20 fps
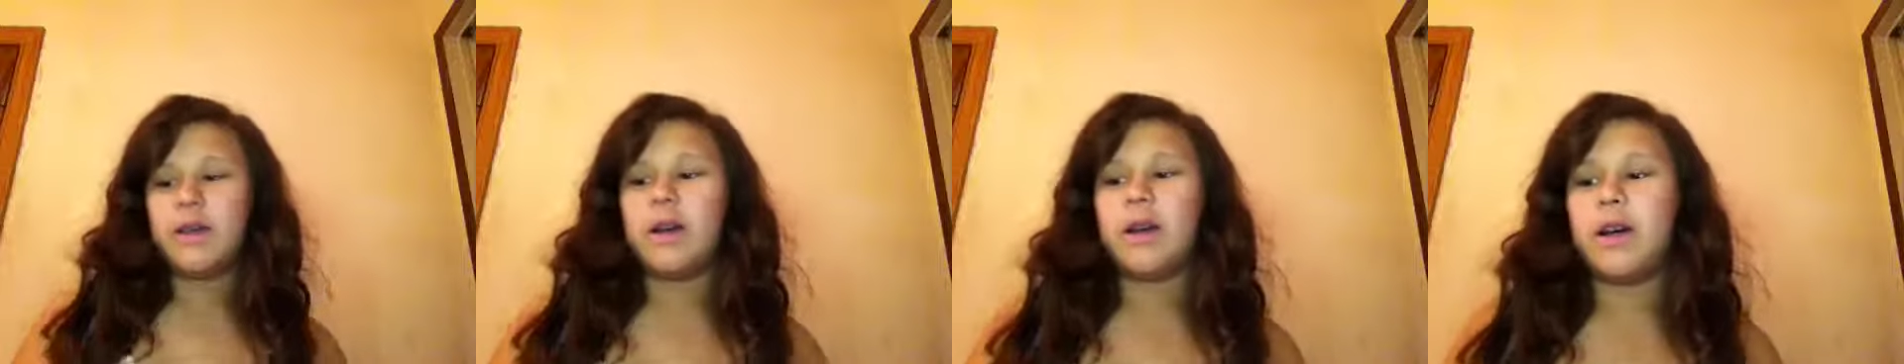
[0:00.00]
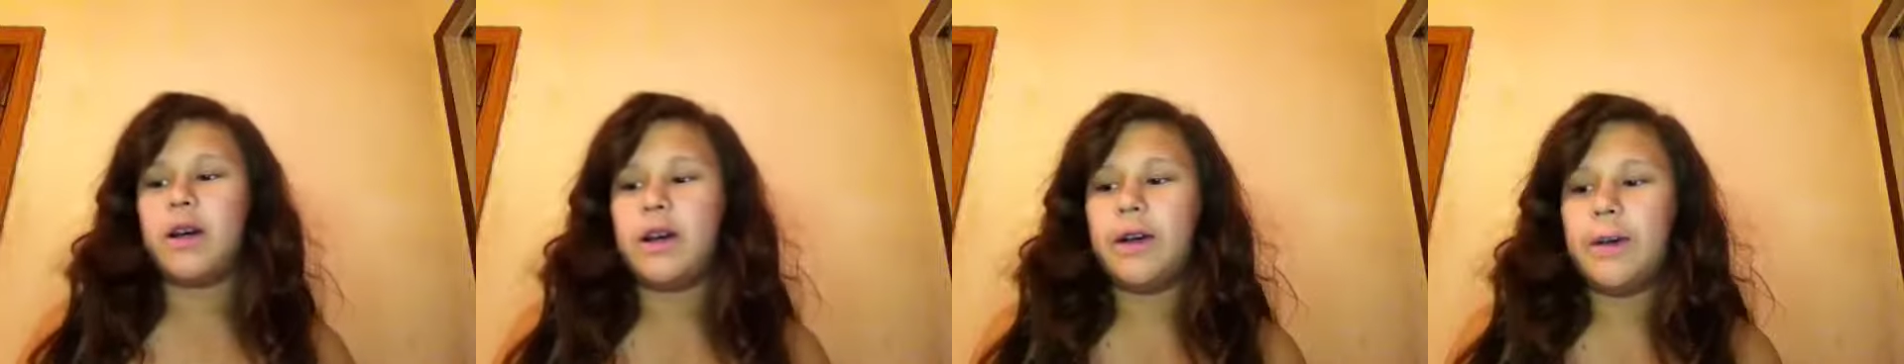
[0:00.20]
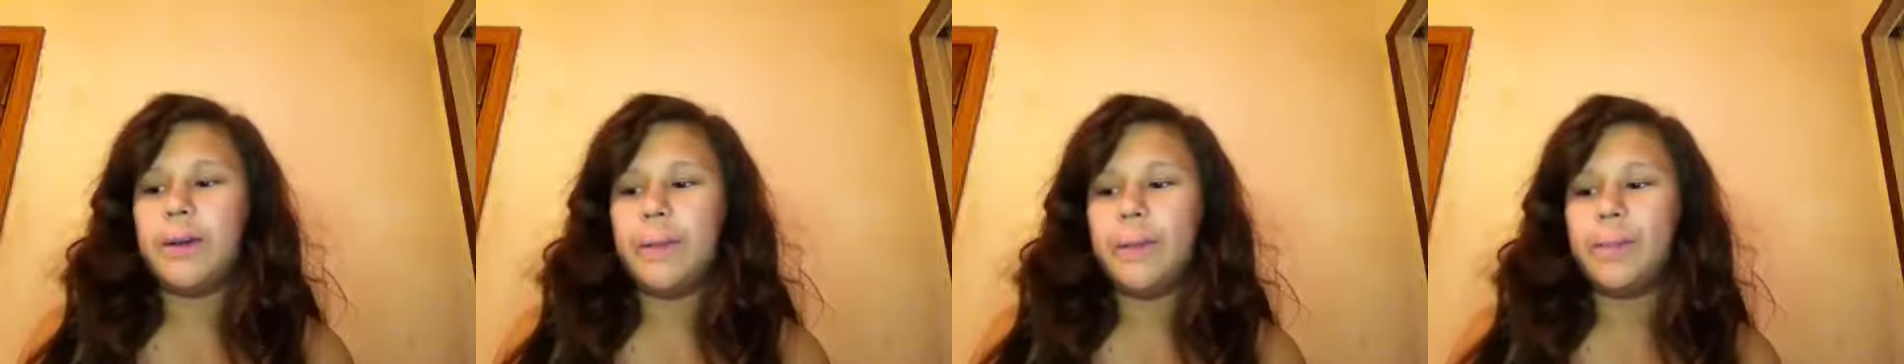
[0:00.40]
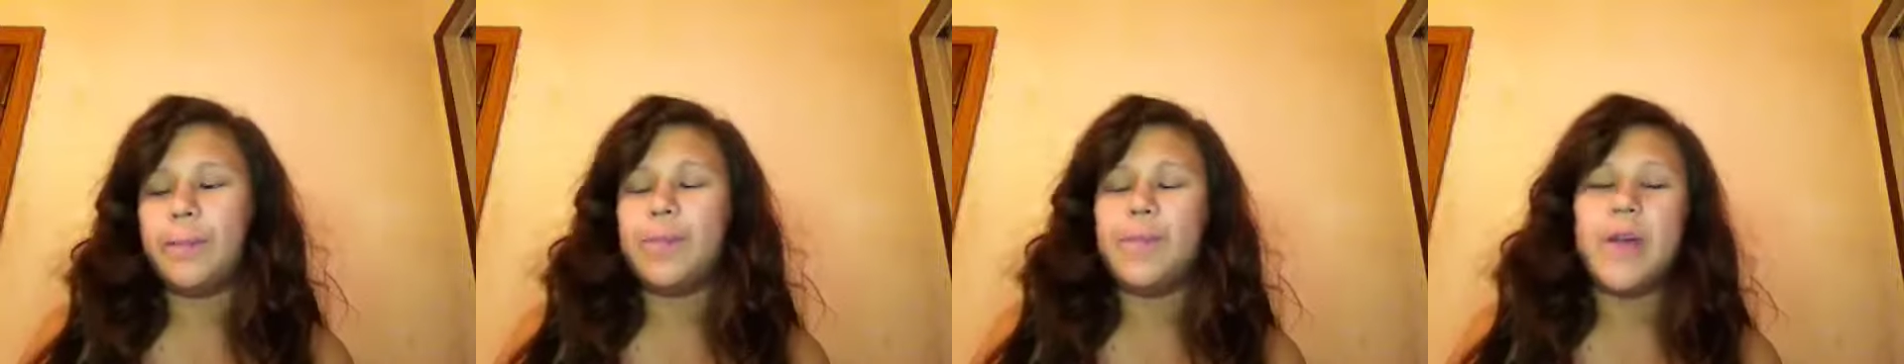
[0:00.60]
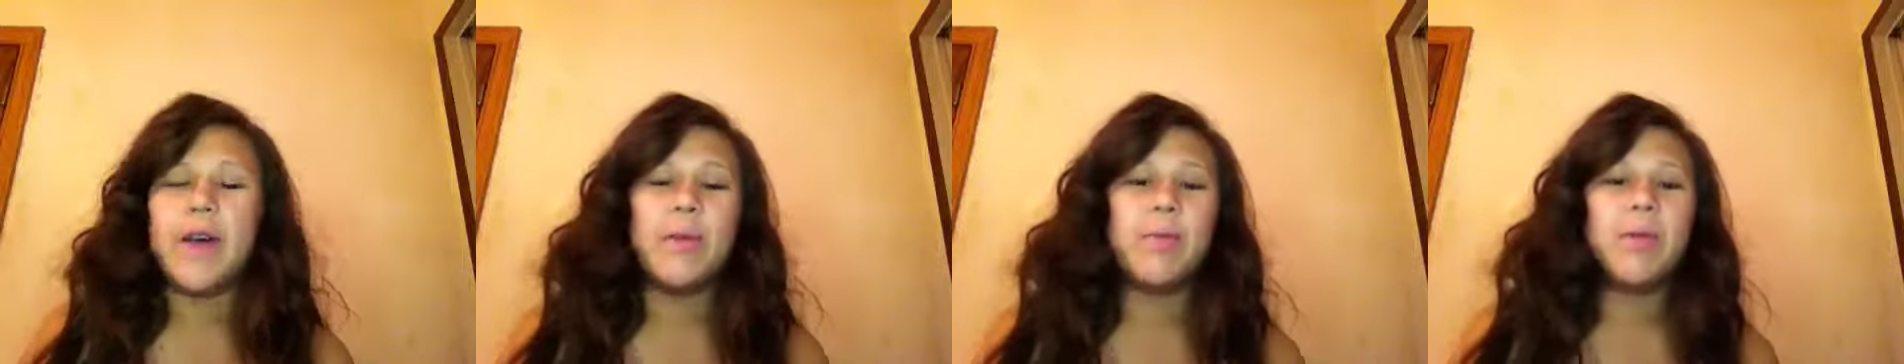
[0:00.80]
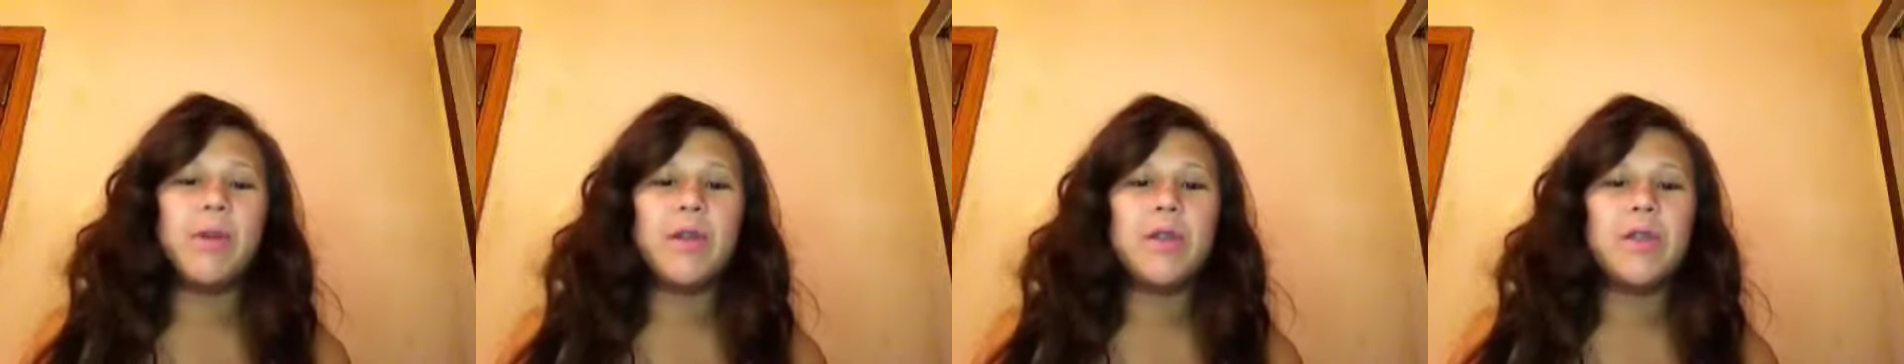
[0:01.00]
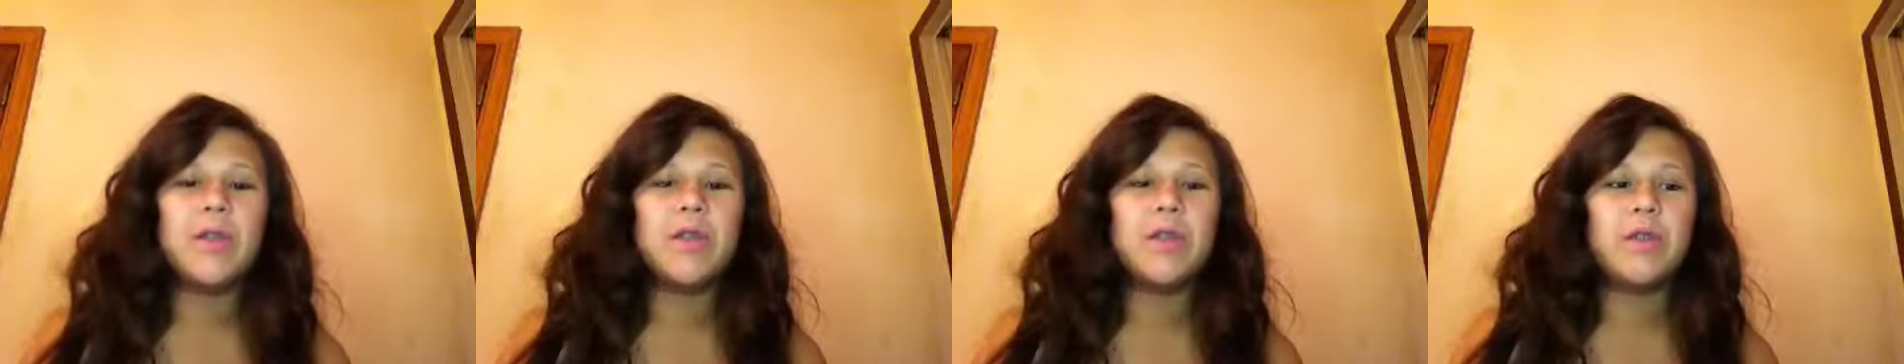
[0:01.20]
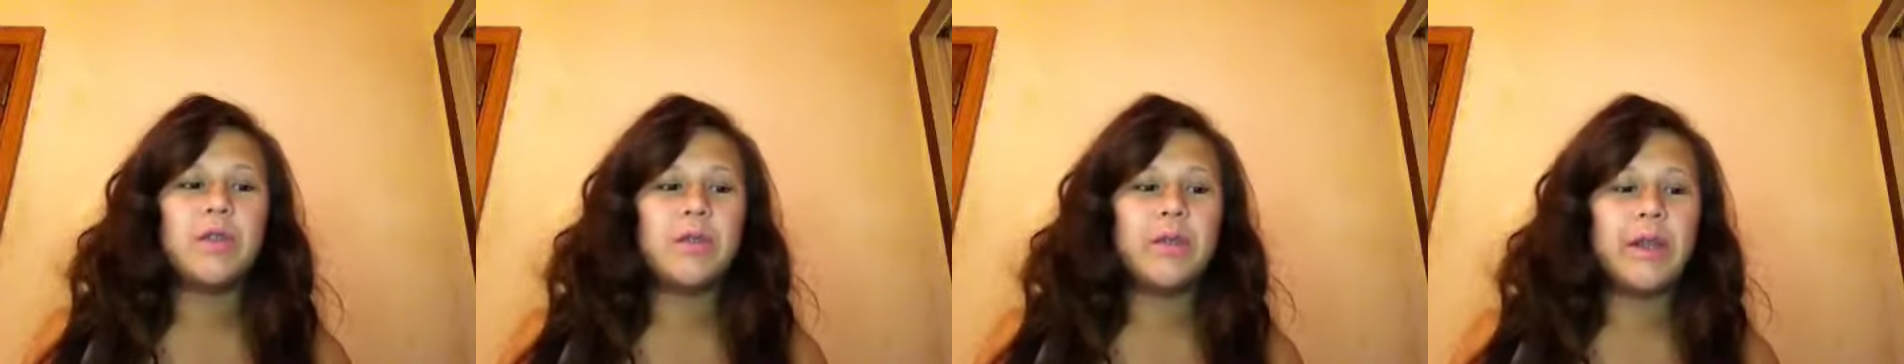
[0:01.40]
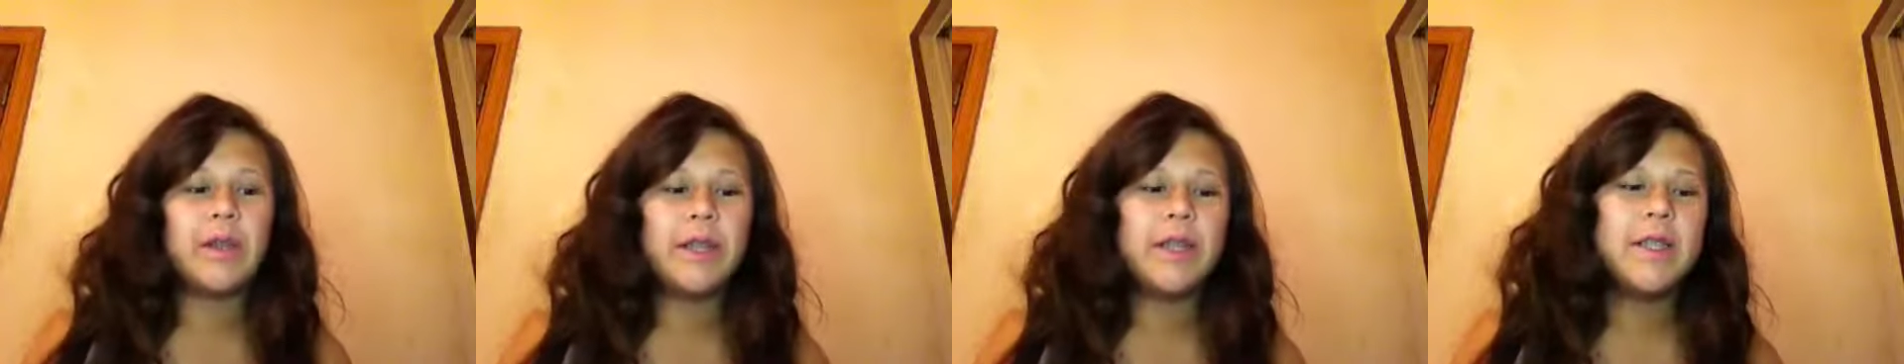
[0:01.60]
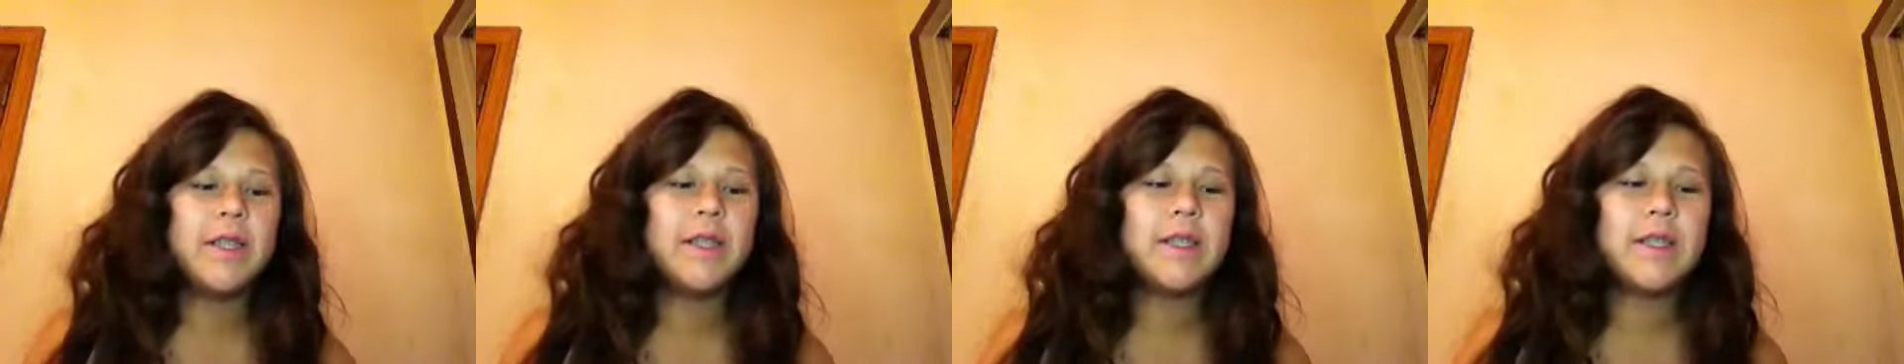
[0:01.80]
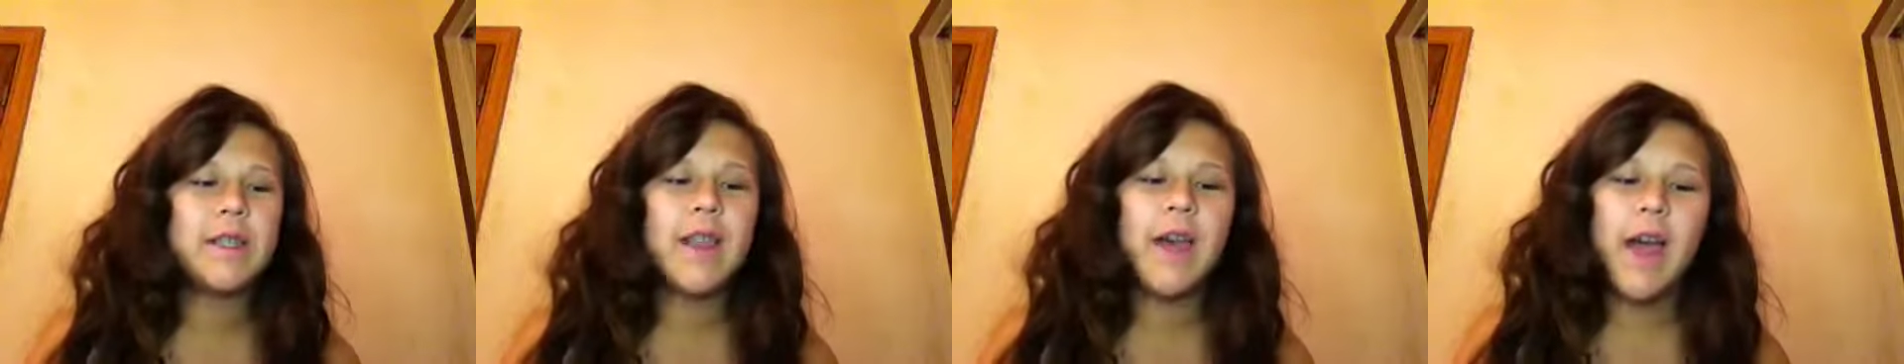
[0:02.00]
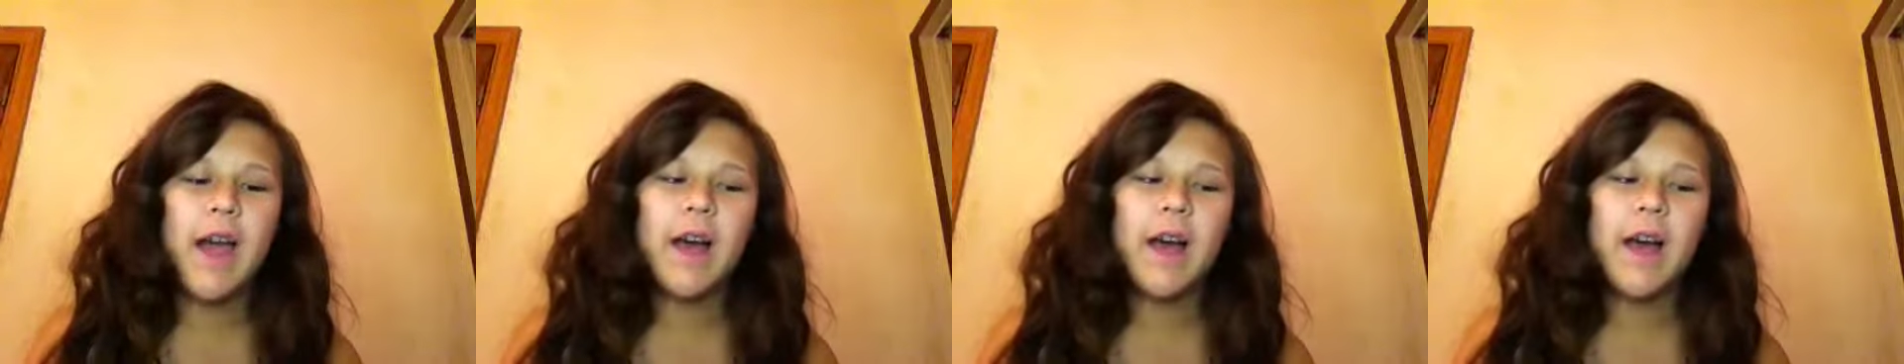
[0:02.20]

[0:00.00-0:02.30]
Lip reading: the person who cleans the